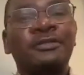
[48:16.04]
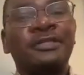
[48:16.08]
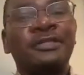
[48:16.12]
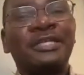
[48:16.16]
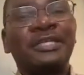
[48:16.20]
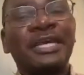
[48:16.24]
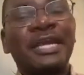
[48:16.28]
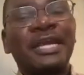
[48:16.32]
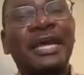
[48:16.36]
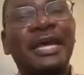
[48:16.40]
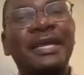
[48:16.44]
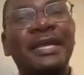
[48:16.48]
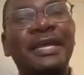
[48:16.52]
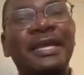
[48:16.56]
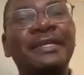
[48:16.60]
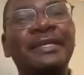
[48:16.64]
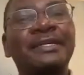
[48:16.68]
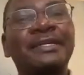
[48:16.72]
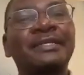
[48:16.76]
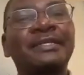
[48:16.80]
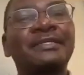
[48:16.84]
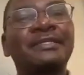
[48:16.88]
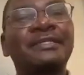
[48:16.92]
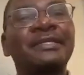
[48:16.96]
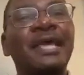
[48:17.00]
day ahead
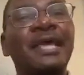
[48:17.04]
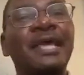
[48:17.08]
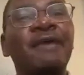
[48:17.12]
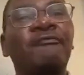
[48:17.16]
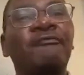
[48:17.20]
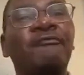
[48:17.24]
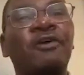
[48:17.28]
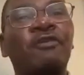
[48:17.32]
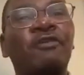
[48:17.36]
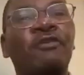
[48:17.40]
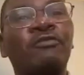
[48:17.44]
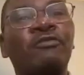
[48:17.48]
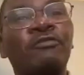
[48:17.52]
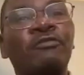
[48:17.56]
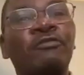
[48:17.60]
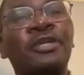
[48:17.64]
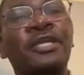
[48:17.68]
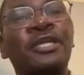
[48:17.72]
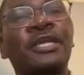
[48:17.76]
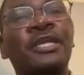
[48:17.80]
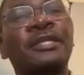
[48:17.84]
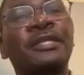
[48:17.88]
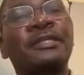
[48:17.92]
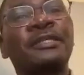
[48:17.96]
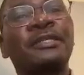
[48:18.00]
reserve? Are we
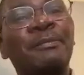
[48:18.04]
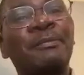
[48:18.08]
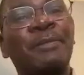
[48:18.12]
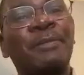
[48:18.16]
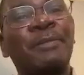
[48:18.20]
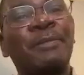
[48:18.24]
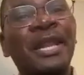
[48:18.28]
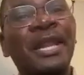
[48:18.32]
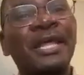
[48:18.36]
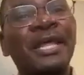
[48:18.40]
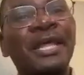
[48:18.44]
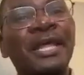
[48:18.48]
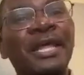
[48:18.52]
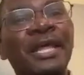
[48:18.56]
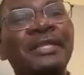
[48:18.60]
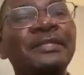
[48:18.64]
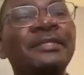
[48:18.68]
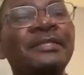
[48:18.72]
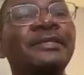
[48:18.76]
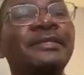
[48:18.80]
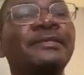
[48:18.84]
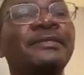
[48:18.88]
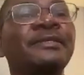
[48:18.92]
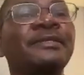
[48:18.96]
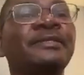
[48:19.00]
looking at balancing
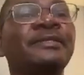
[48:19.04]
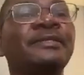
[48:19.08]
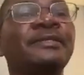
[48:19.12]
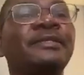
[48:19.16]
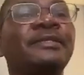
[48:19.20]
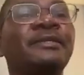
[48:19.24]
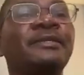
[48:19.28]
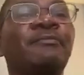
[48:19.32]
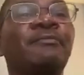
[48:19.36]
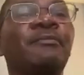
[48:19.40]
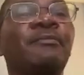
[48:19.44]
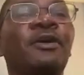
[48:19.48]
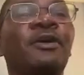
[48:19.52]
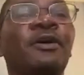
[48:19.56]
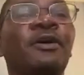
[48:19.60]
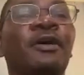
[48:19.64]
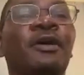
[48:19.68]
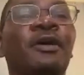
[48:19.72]
the system?